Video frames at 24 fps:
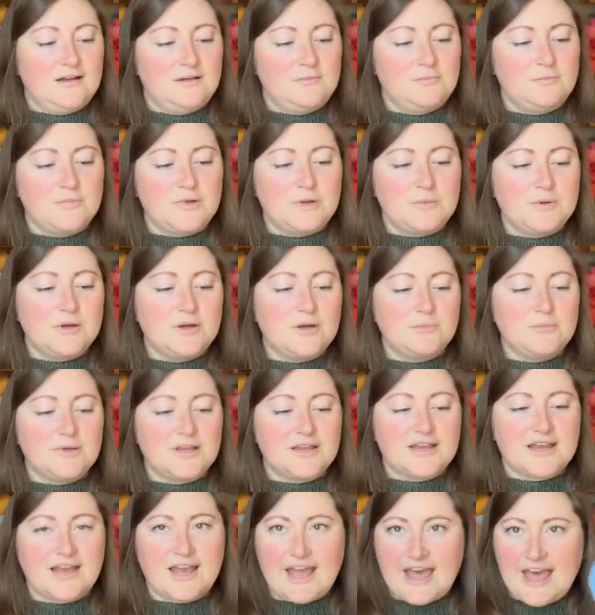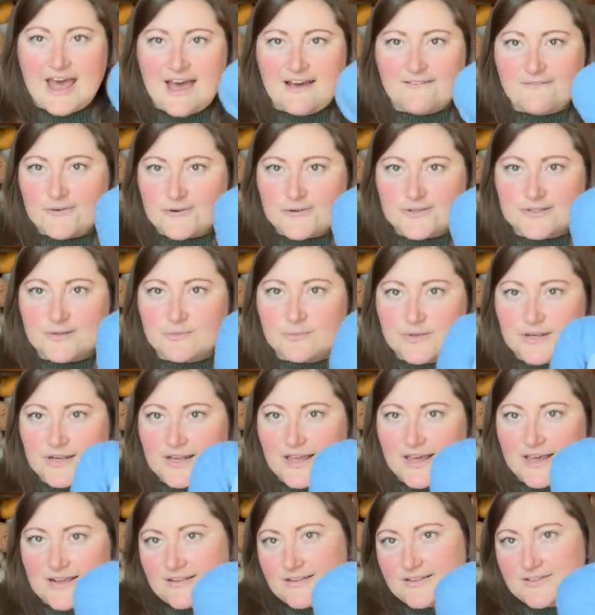maybe I'll make a hat for somebody
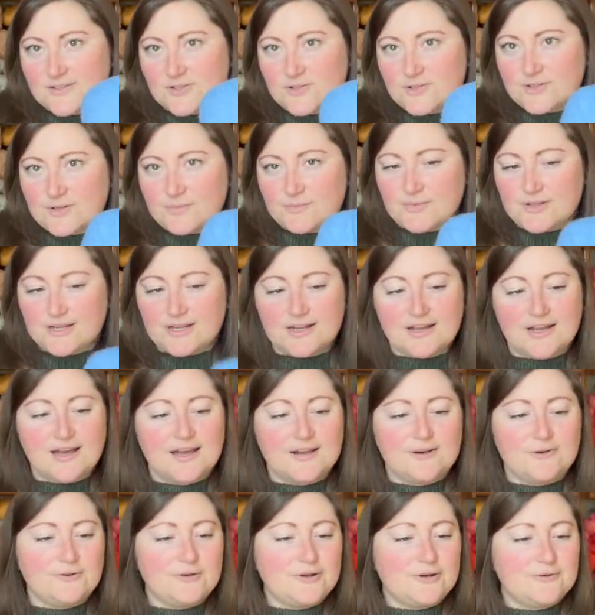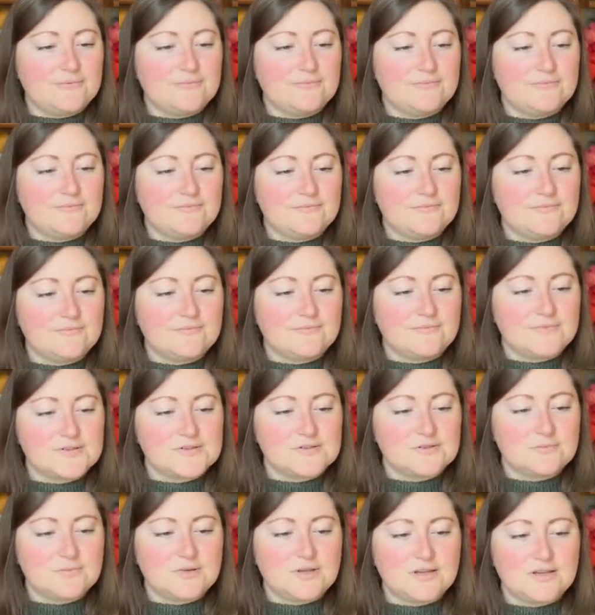out of this or something. I don't know. This
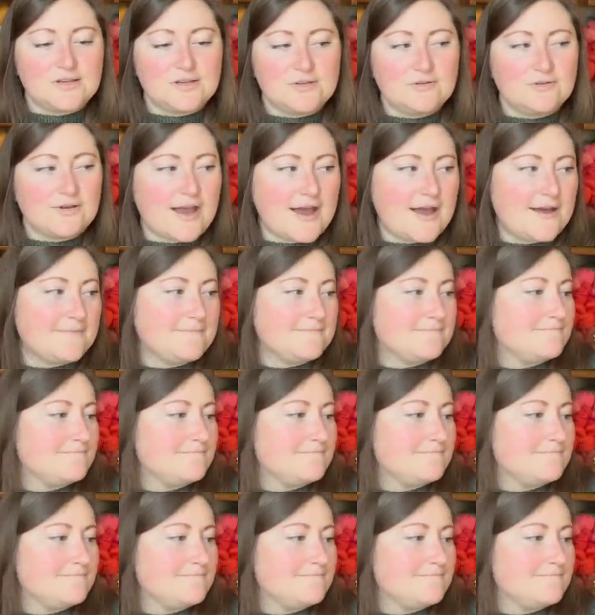would be a cute hat.